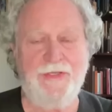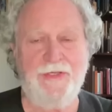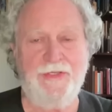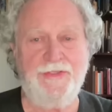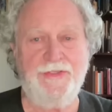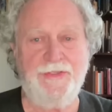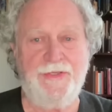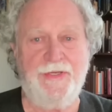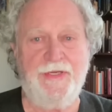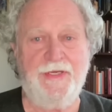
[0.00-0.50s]
in
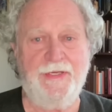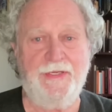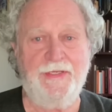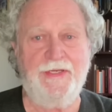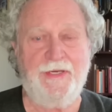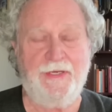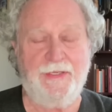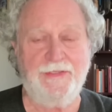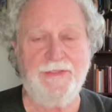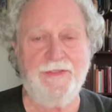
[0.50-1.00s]
the
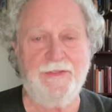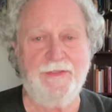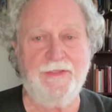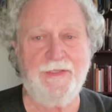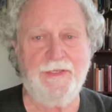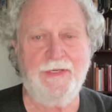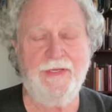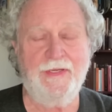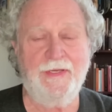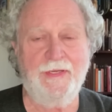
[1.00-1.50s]
Judean
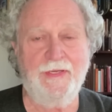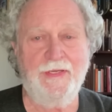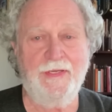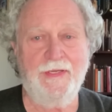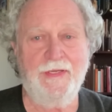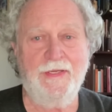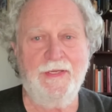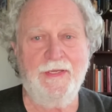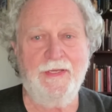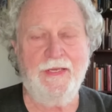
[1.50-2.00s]
Desert.
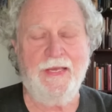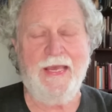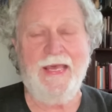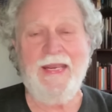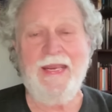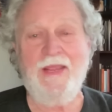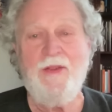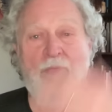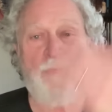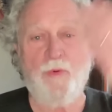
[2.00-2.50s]

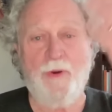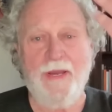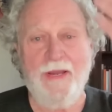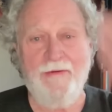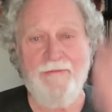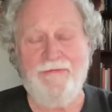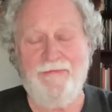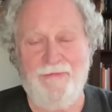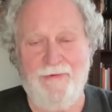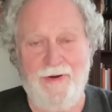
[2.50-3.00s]
And he
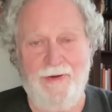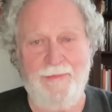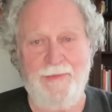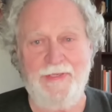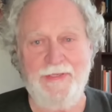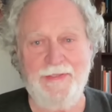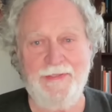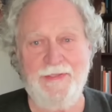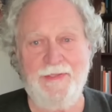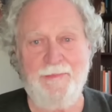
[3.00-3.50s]
read from
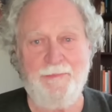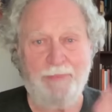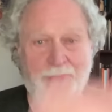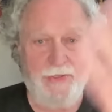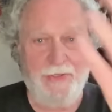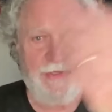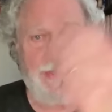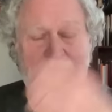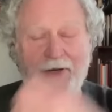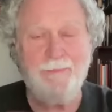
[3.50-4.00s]
it and
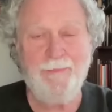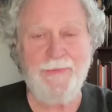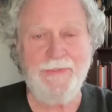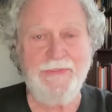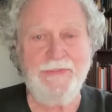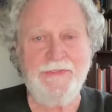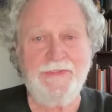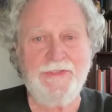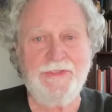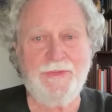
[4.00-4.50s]
put it up
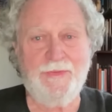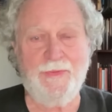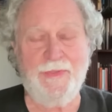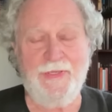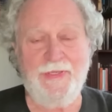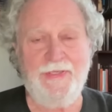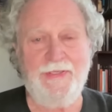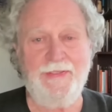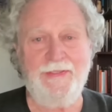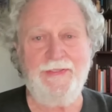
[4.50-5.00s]
on the
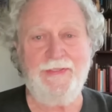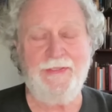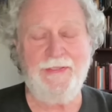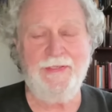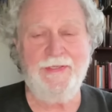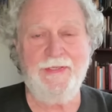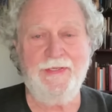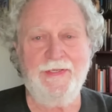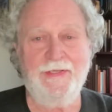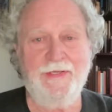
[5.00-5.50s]
screen
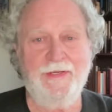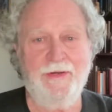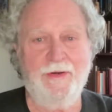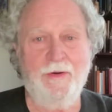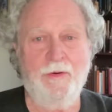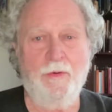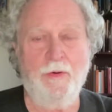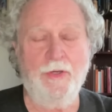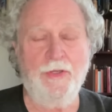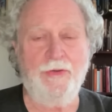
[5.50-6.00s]

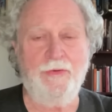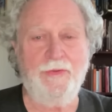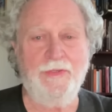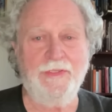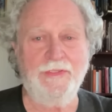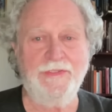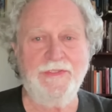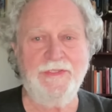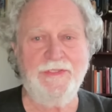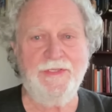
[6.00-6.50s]
where you
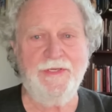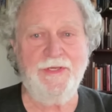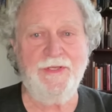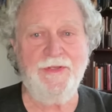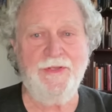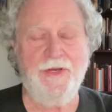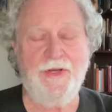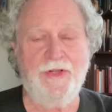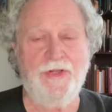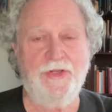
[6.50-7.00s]
can
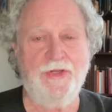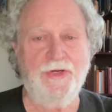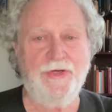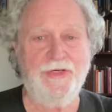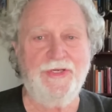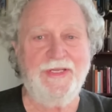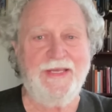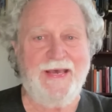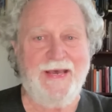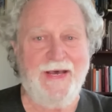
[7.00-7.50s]
see the
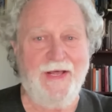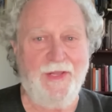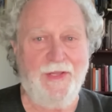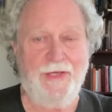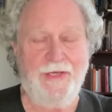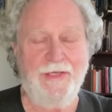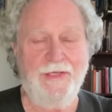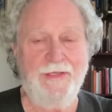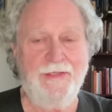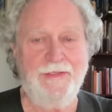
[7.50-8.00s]
clear
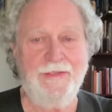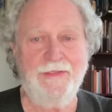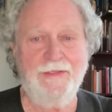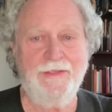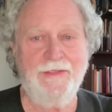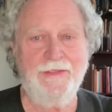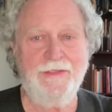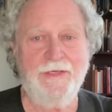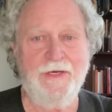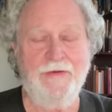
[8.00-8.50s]
tally
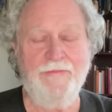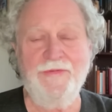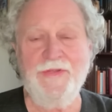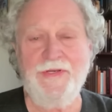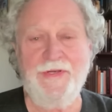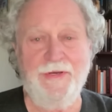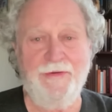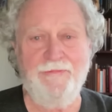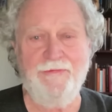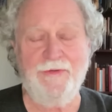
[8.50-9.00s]
of
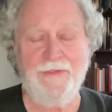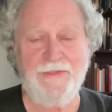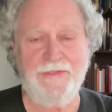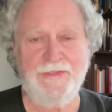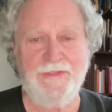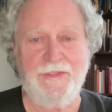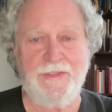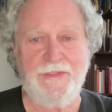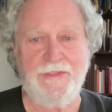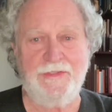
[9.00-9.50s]
the
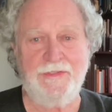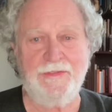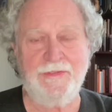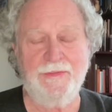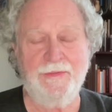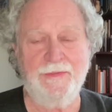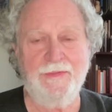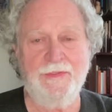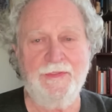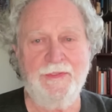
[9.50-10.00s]
differences,